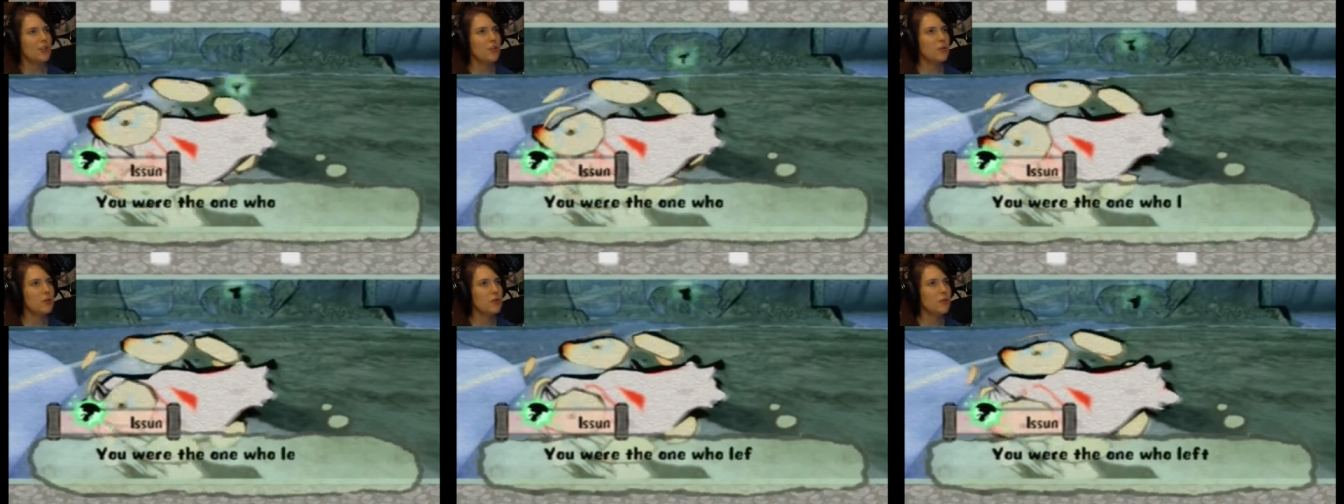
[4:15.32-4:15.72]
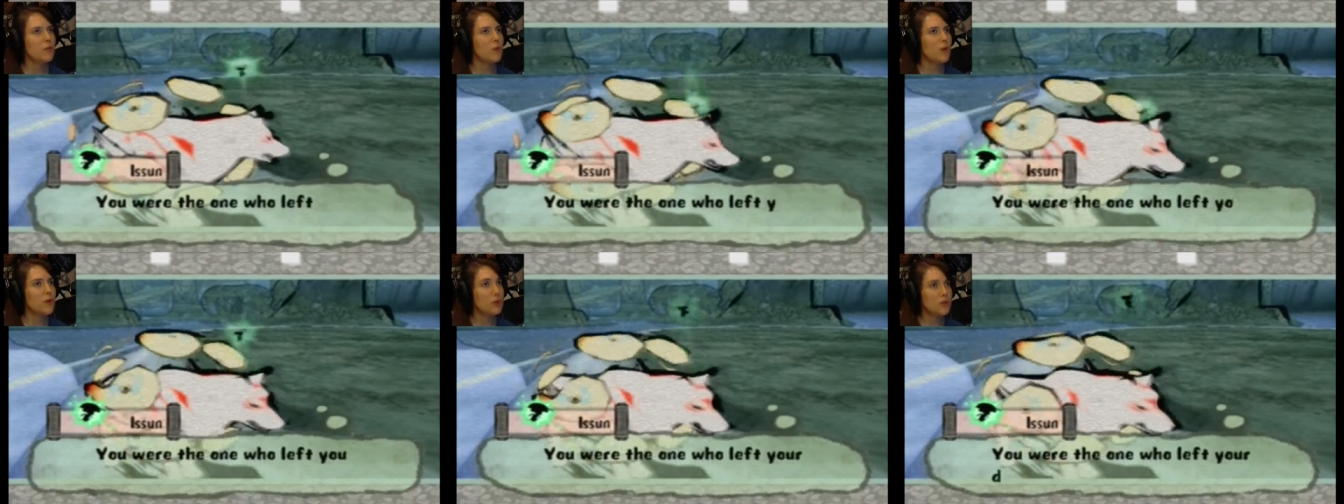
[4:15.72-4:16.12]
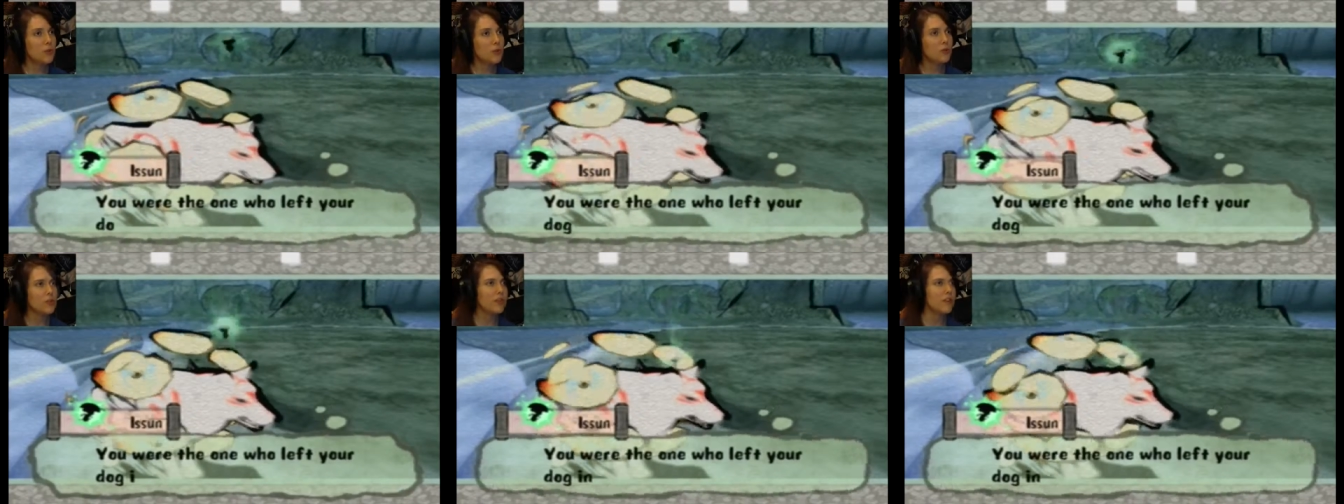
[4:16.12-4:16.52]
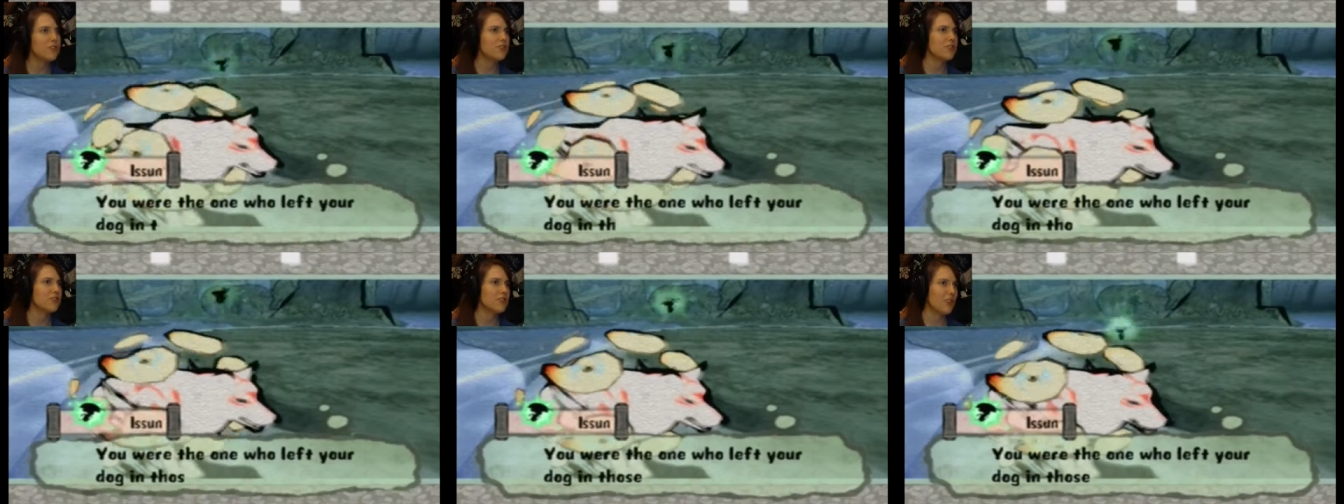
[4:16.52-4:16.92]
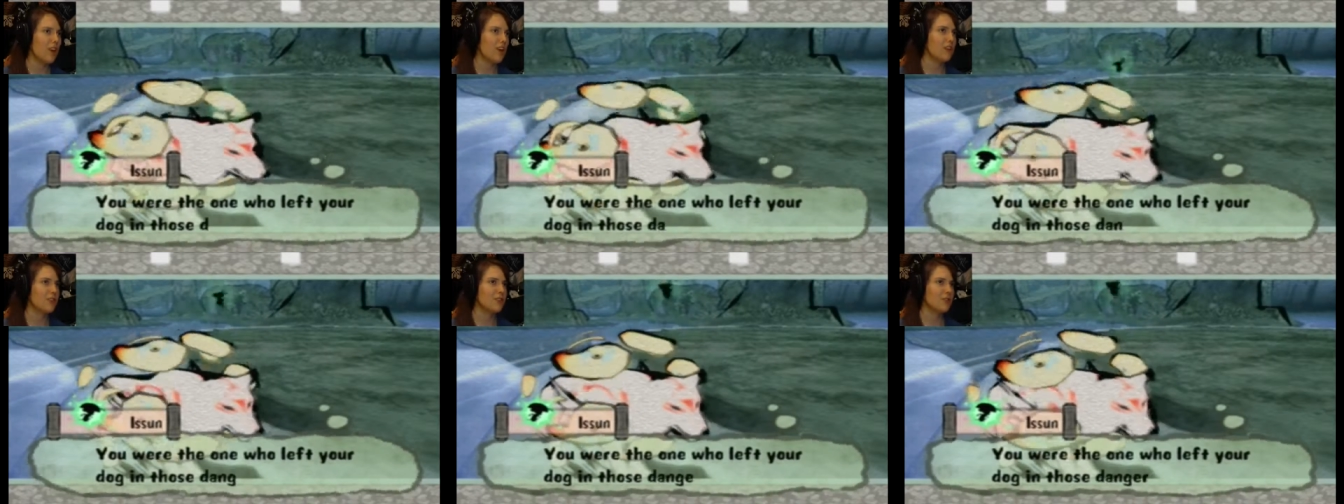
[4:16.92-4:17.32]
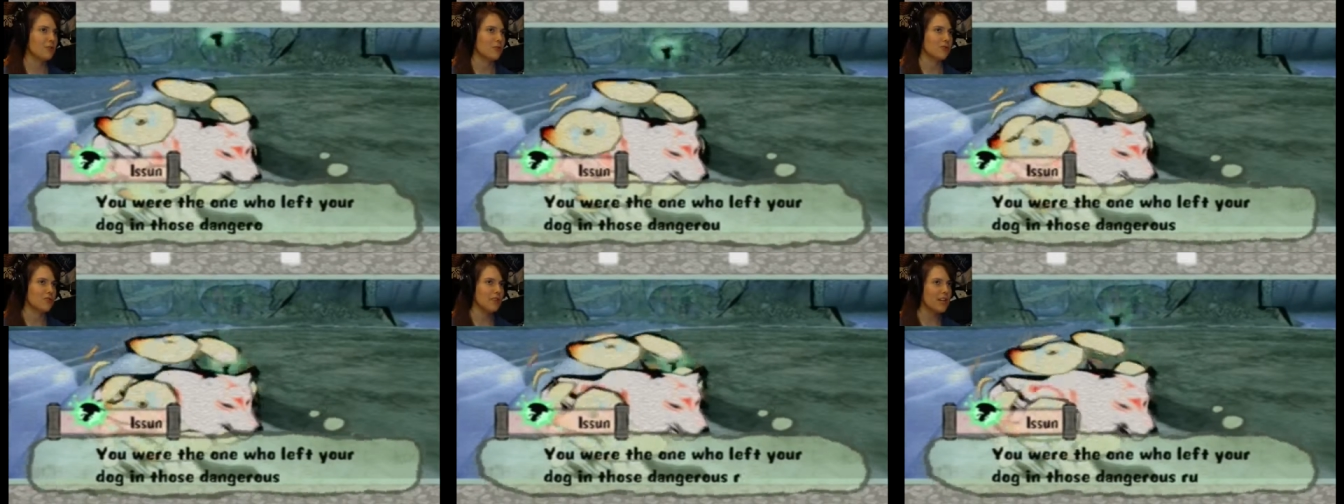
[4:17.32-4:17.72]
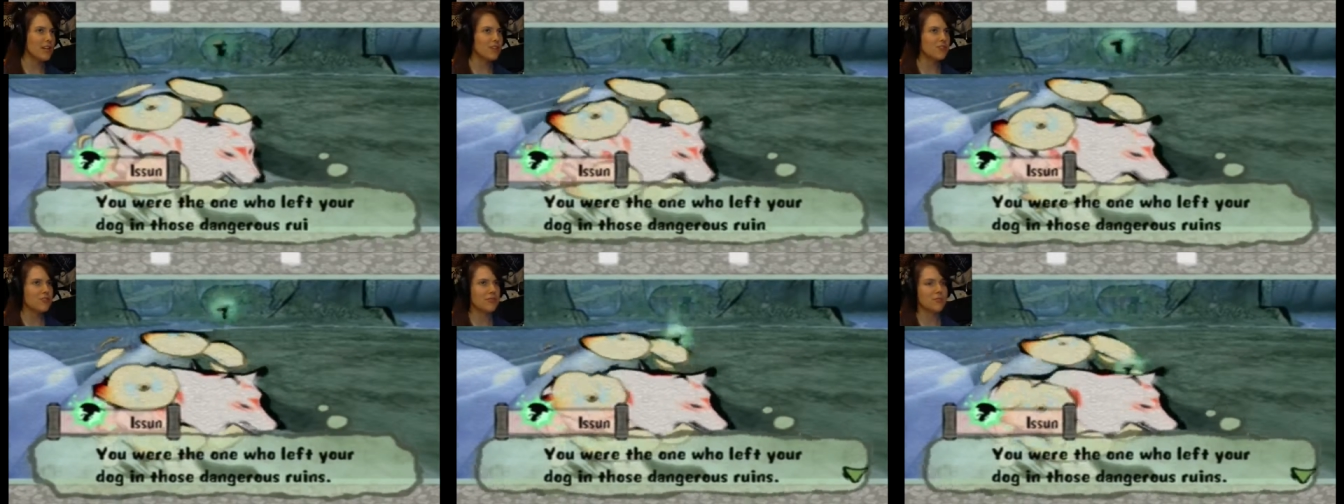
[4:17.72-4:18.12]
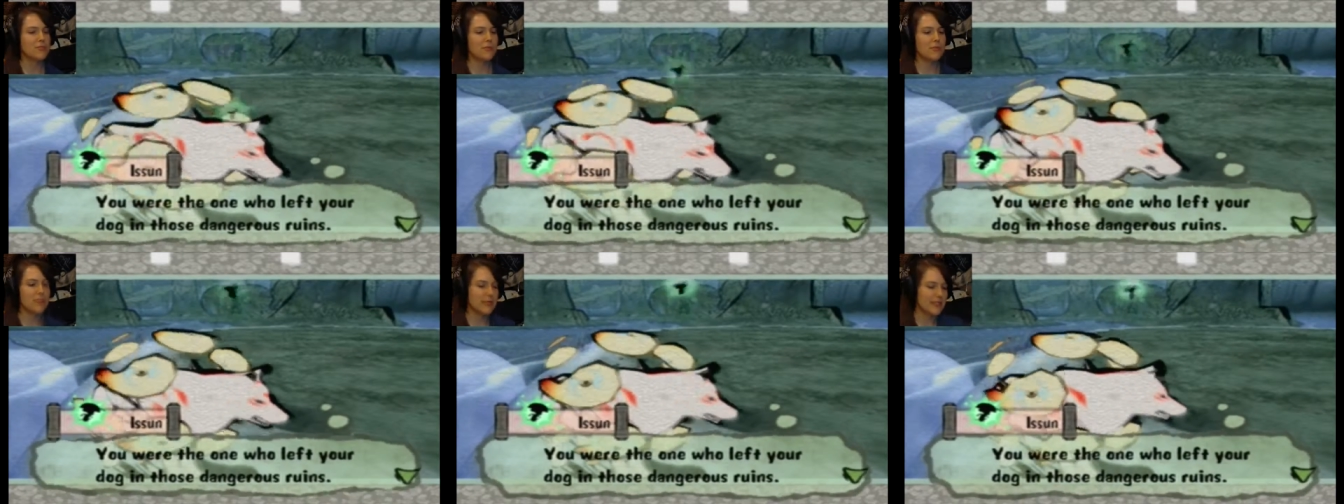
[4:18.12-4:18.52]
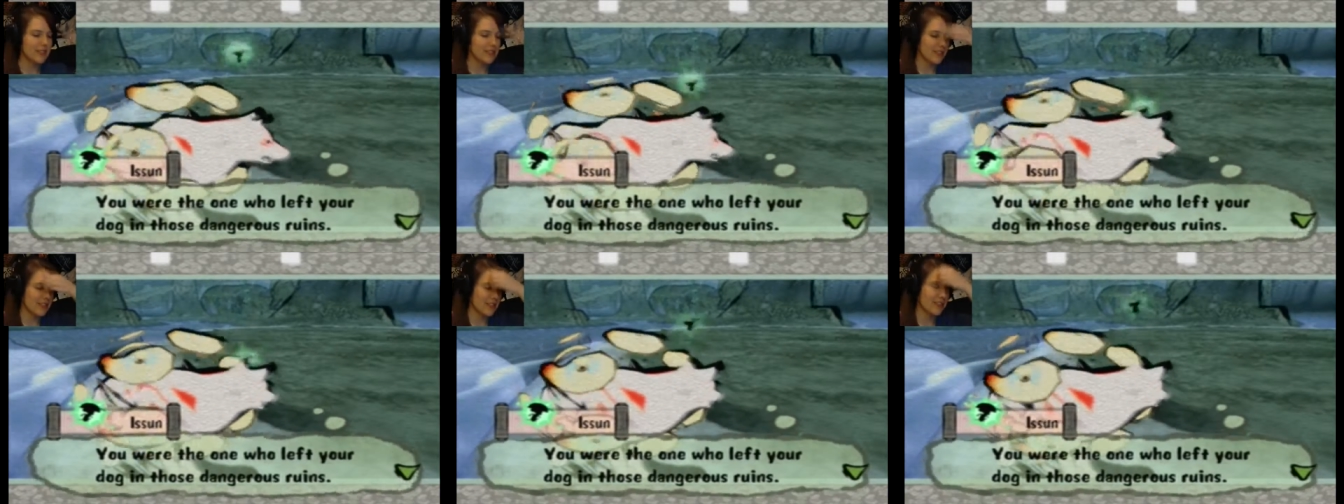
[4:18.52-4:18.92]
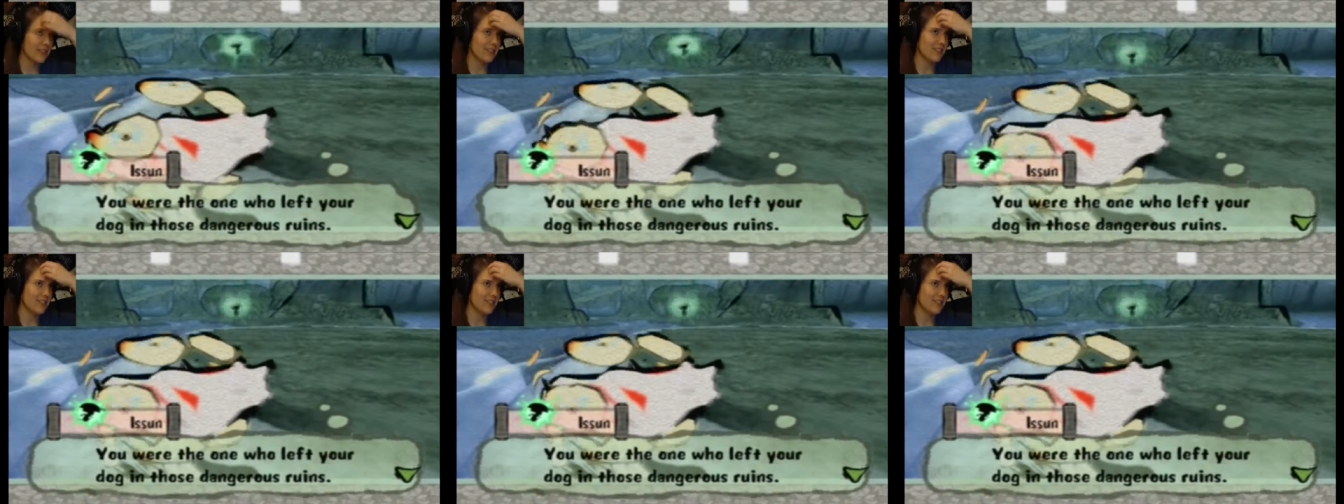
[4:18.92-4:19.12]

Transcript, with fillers: You were the one who left your dog in those dangerous ruins.